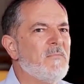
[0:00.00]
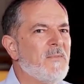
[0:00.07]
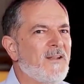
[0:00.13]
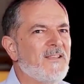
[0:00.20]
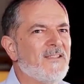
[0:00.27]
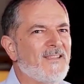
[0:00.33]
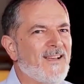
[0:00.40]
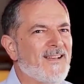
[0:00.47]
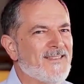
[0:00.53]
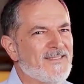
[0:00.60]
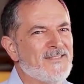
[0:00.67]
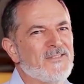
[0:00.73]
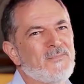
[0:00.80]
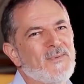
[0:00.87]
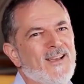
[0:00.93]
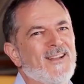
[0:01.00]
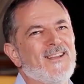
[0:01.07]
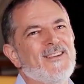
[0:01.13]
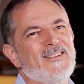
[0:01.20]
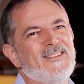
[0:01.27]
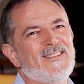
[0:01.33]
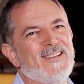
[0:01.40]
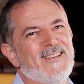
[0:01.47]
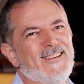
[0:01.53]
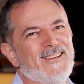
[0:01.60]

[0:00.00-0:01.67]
many thousands of pianos.